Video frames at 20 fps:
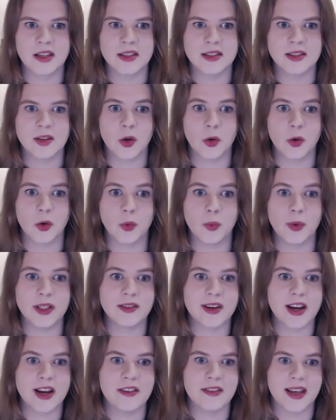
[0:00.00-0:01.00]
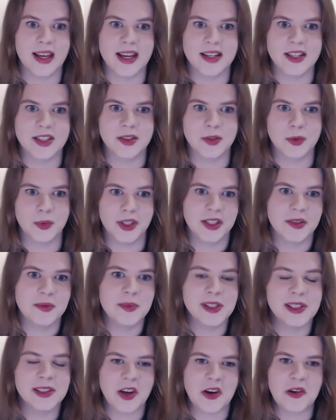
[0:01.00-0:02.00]
So with GraphCache, we can
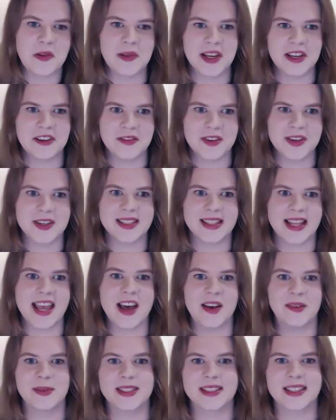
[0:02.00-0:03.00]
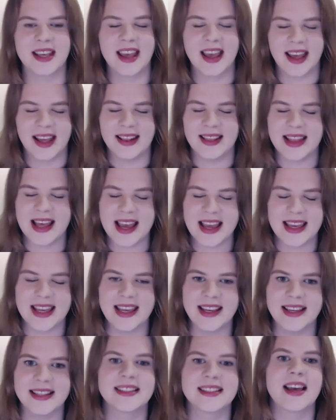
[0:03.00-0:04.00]
build offline first apps, and that
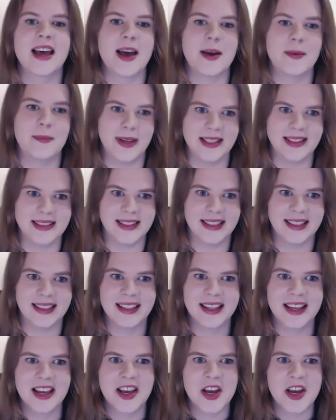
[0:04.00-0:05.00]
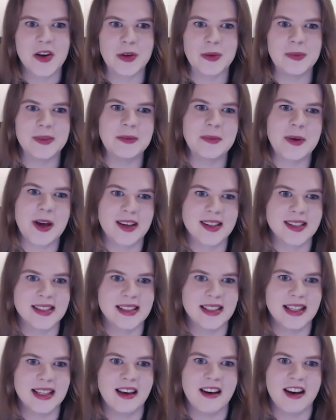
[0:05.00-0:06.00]
is amazing. For me
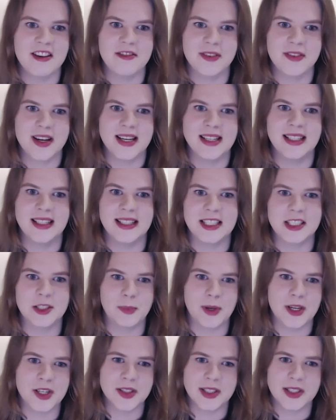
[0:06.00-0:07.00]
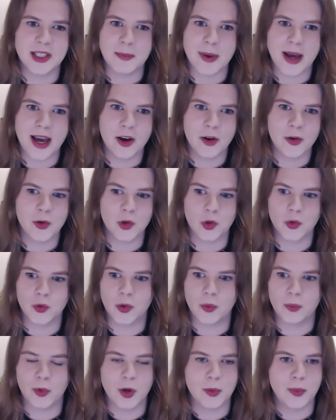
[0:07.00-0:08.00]
personally, I find it especially powerful for
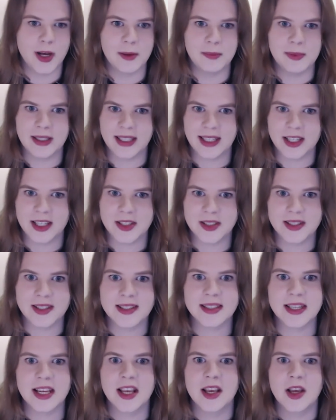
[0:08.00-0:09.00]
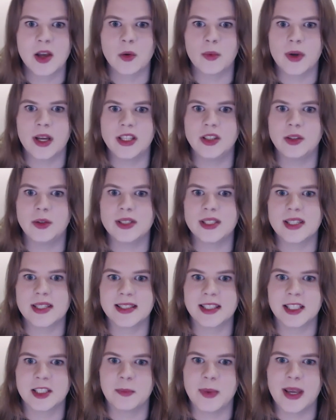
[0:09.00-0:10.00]
mobile applications where users
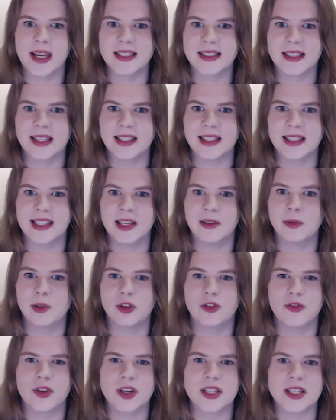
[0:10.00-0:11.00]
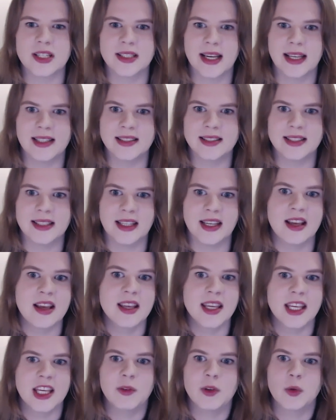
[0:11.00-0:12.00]
expect a level of functionality
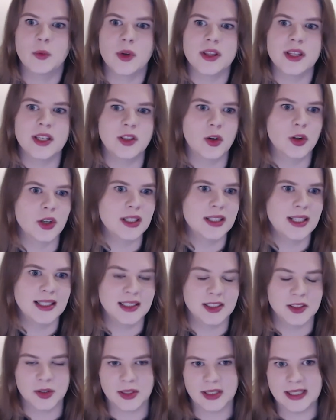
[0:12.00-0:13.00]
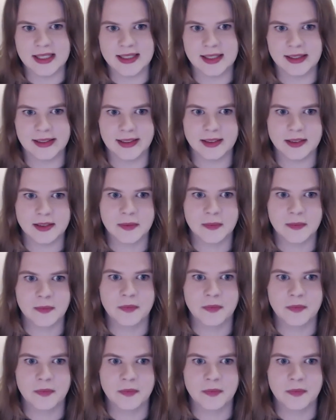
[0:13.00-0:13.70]
even when they're not connected to the internet.